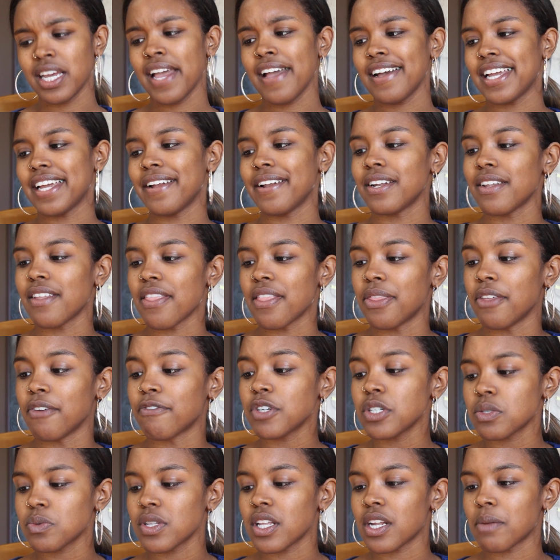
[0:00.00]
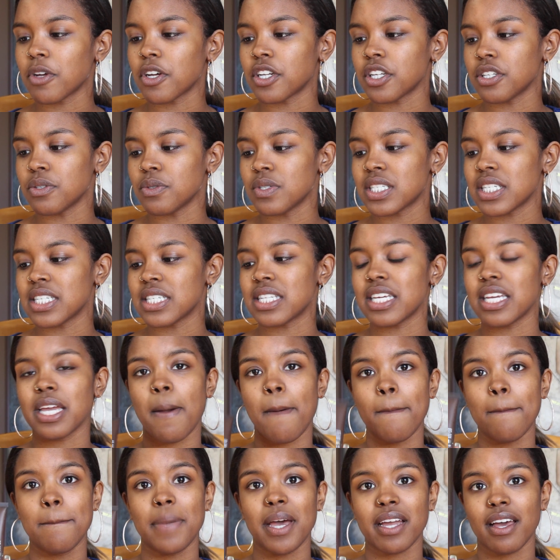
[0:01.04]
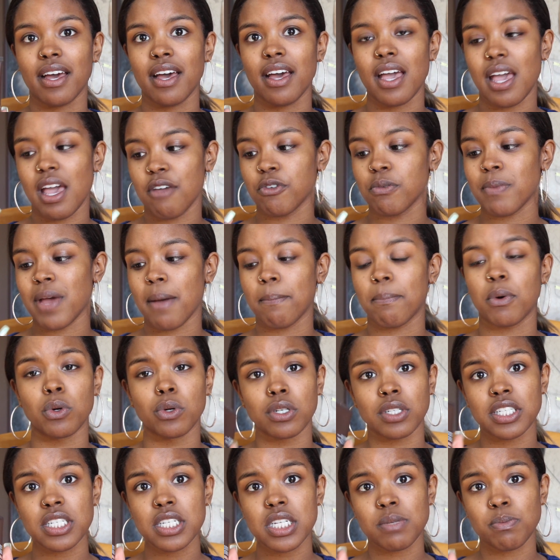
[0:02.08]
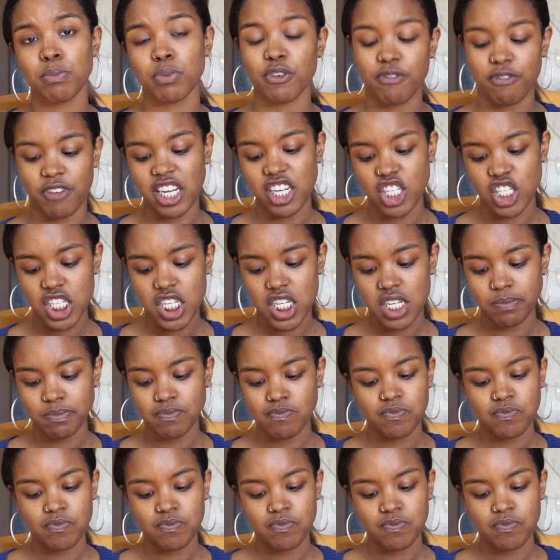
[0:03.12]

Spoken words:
And the first one that I'm going to use is the Becca Evermatte Poreless Perfector.